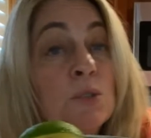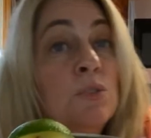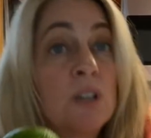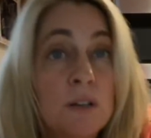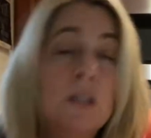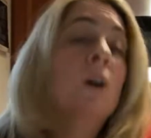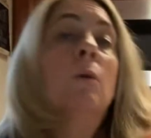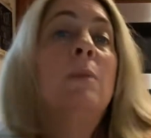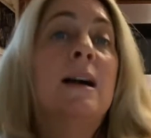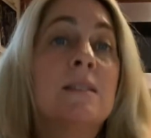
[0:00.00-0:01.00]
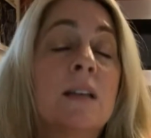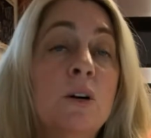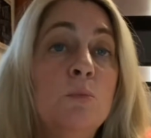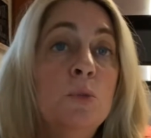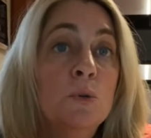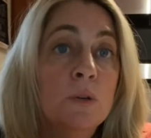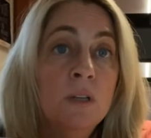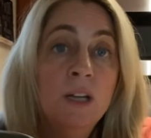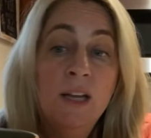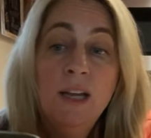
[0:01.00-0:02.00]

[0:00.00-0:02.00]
So there you go, Moscow Mule,